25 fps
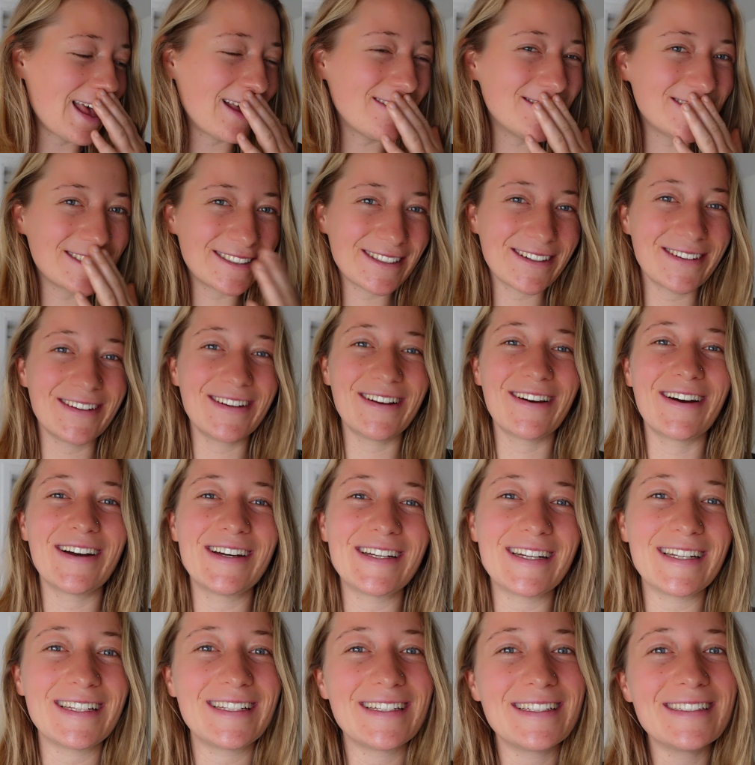I'm so
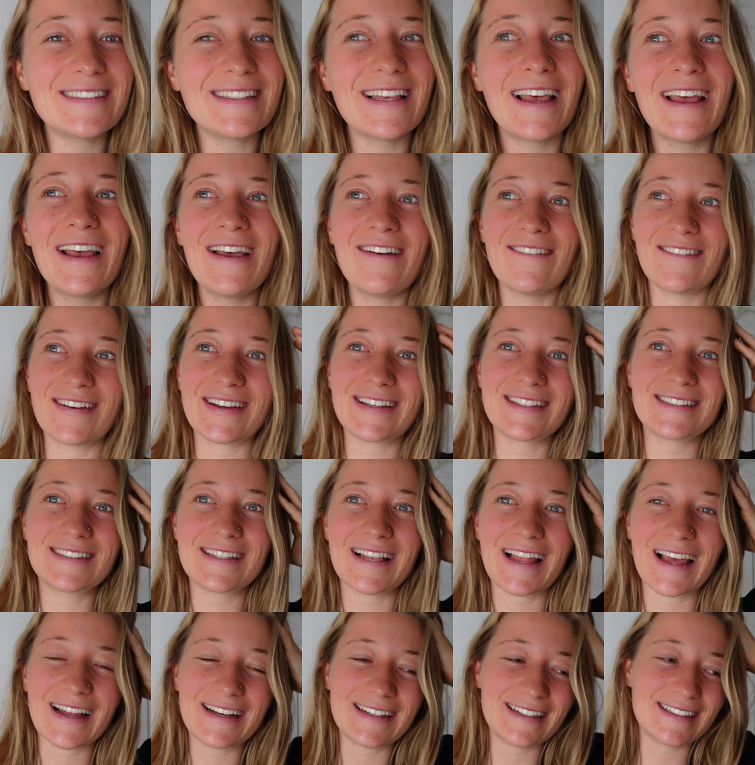annoyed at this because
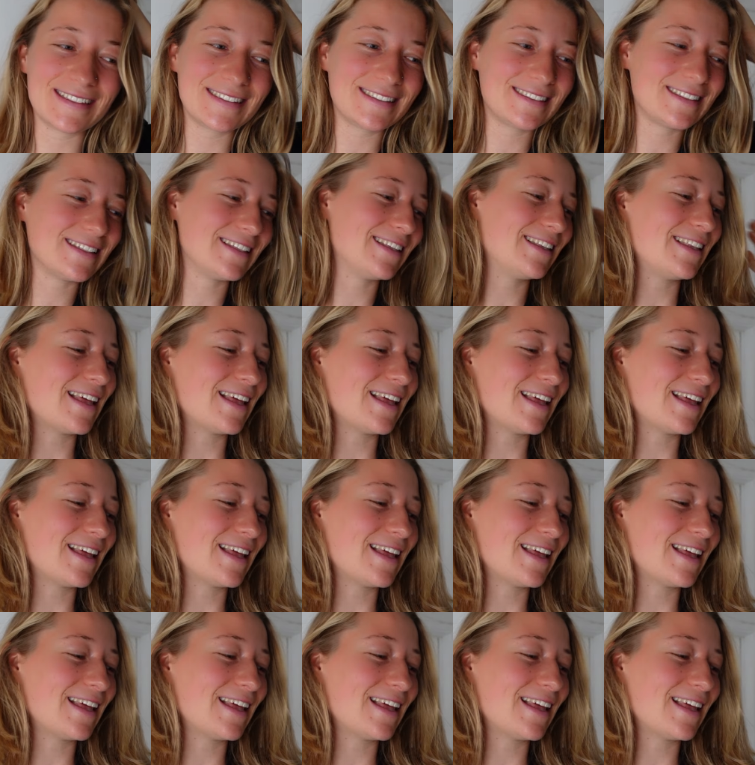like this